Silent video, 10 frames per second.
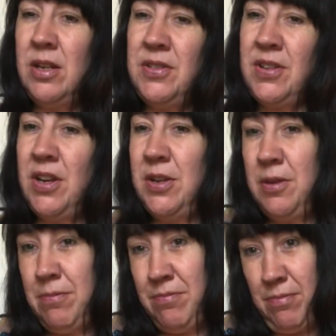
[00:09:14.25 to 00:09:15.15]
So
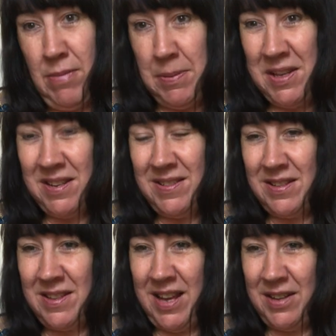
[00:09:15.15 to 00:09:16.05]
maybe
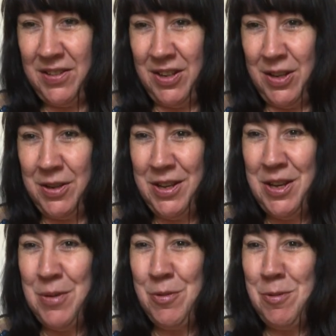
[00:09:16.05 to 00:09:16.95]
consider that too.
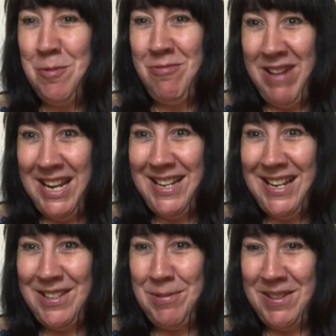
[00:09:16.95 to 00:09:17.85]
But we really
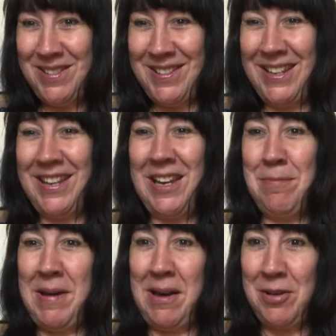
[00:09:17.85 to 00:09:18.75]
need to be just thinking
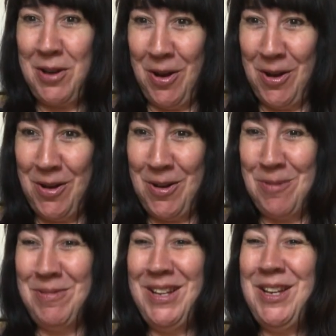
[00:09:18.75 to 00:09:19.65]
about
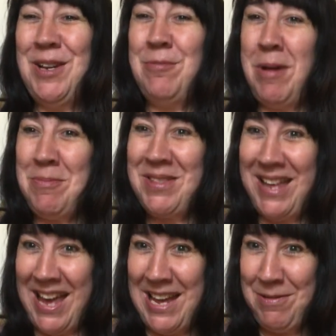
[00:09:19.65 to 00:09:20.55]
calm. Remember,
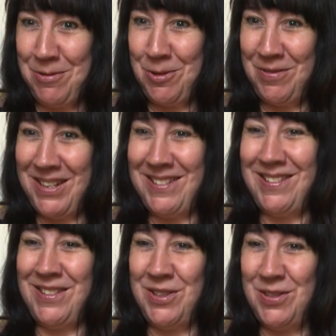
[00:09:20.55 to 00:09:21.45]
the aim of all of this
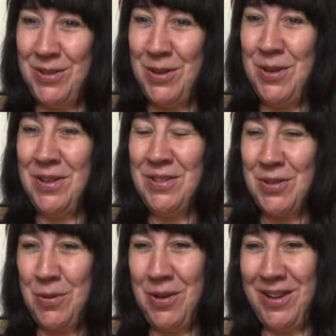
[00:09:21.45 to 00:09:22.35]
is to soothe and to
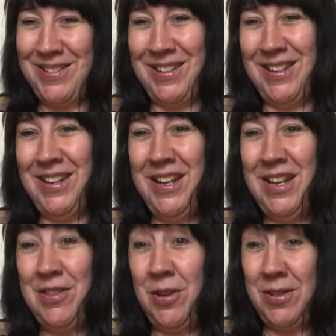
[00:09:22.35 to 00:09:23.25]
quieten
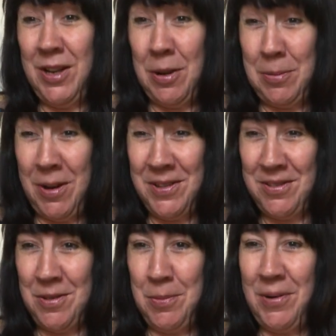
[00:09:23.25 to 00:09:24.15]
those lower parts
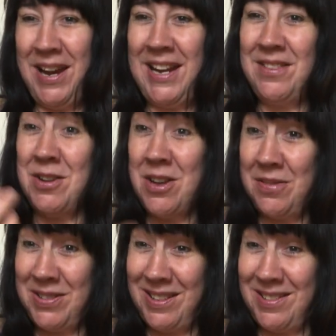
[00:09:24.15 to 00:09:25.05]
of the brain, the
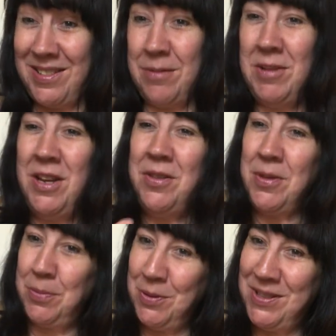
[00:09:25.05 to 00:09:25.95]
nervous system,
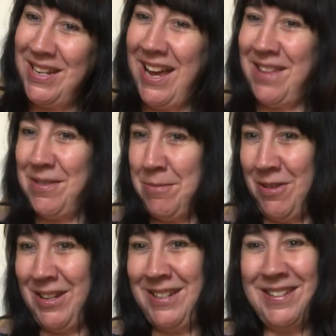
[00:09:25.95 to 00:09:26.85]
the body and the
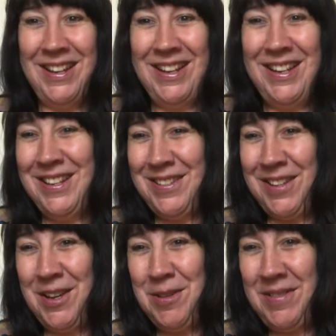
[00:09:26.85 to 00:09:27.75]
mind.
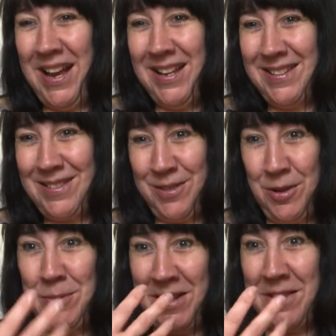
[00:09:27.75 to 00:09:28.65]
So that has
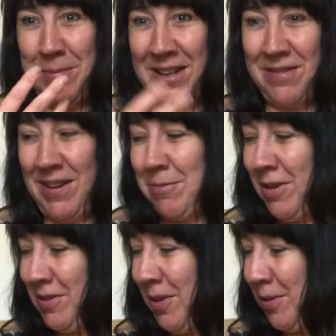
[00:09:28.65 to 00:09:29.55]
got to be at the back of our
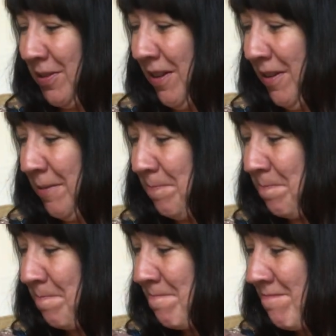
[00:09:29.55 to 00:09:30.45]
mind the whole time.
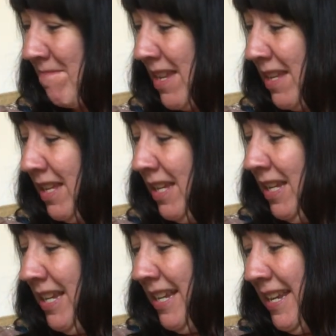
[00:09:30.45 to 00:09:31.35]

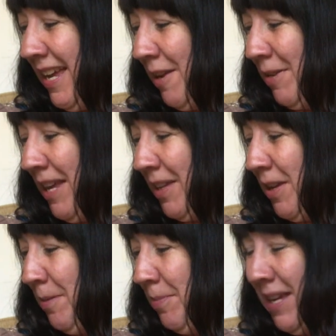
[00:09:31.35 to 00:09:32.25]
Now, it
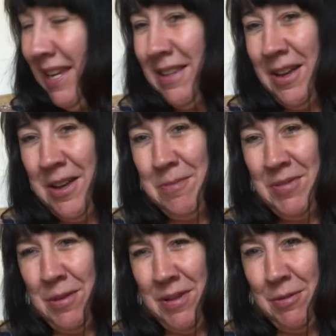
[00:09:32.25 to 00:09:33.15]
could be
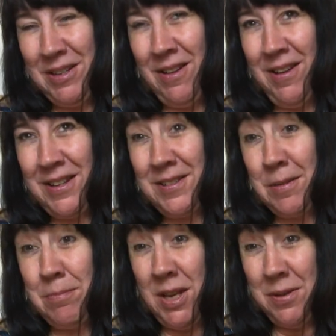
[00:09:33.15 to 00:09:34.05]
that we would like
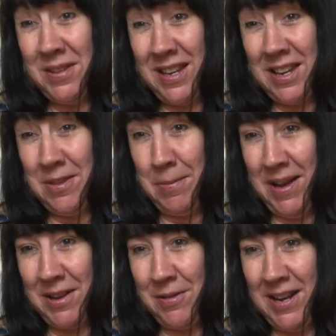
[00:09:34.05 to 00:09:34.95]
some music in the
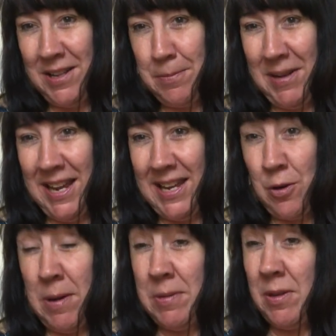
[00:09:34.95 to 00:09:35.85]
background playing, or
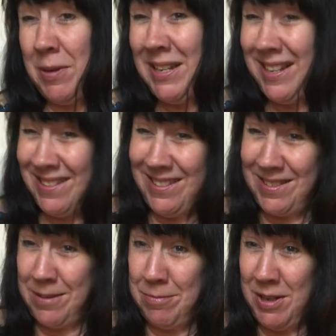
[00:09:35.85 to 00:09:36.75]
maybe that we listen to
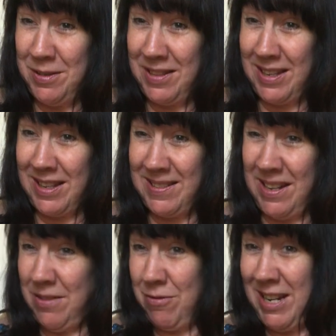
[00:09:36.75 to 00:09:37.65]
some music
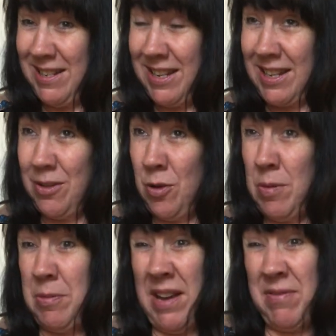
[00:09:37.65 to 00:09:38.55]
instead of reading, or
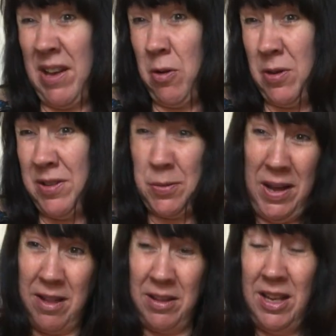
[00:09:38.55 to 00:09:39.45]
maybe have that on as
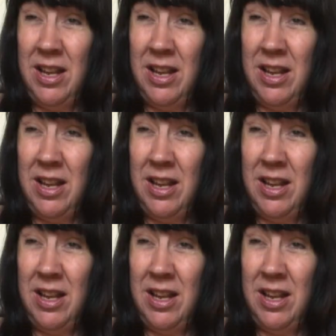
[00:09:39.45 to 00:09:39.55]
well.